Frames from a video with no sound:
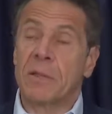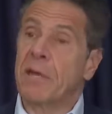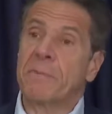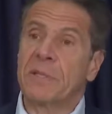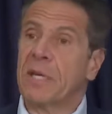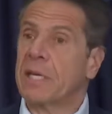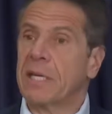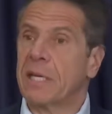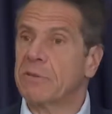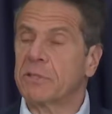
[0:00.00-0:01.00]
They've been
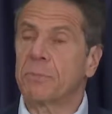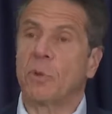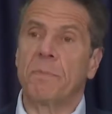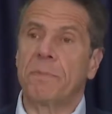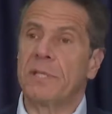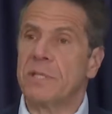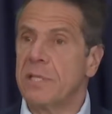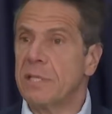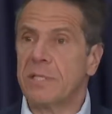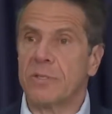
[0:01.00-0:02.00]
taking care of small
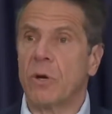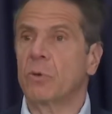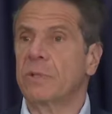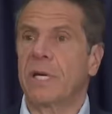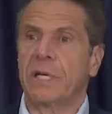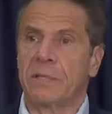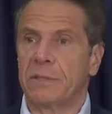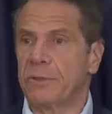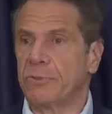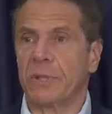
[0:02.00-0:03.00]
business,
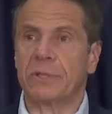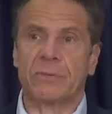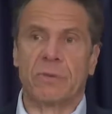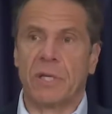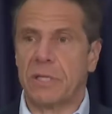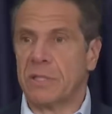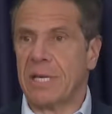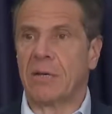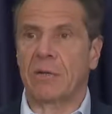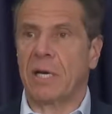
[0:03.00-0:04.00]
hotels, restaurants,
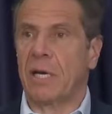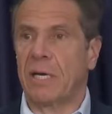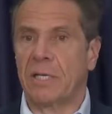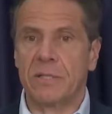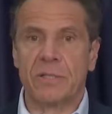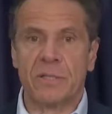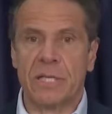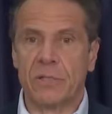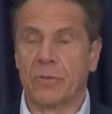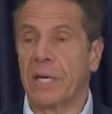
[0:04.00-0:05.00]
airlines.
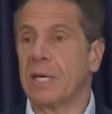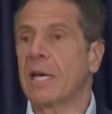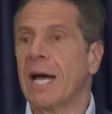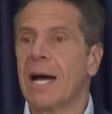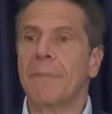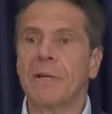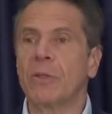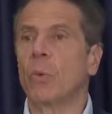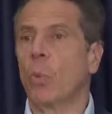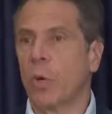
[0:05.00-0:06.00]
That's great. How about
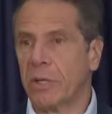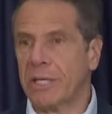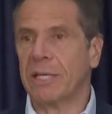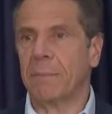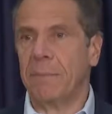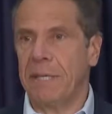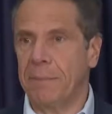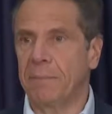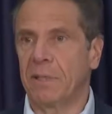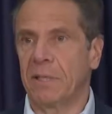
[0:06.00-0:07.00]
the working
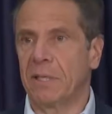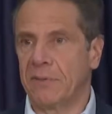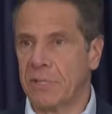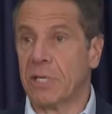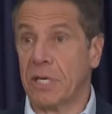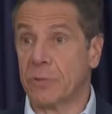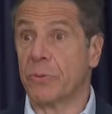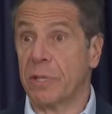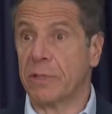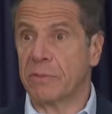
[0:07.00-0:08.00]
people of this
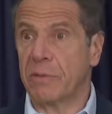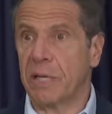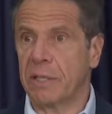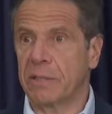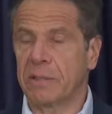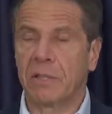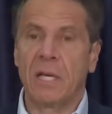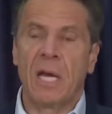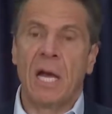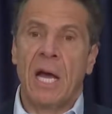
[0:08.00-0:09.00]
country, right?
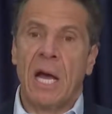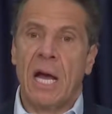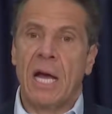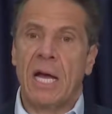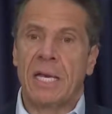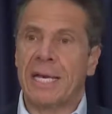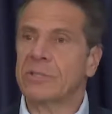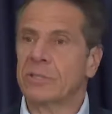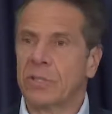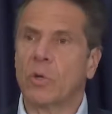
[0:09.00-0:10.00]

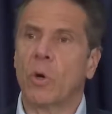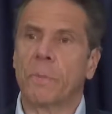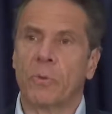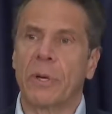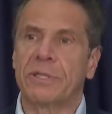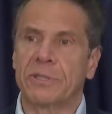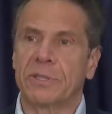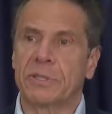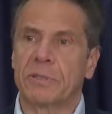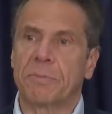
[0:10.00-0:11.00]
Not just the
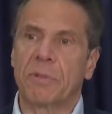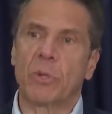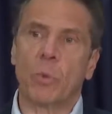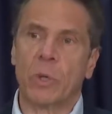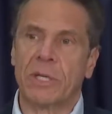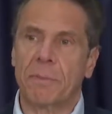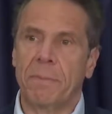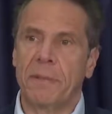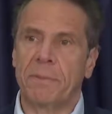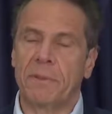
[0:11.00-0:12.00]
corporations, but the working
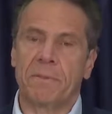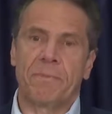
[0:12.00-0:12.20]
people.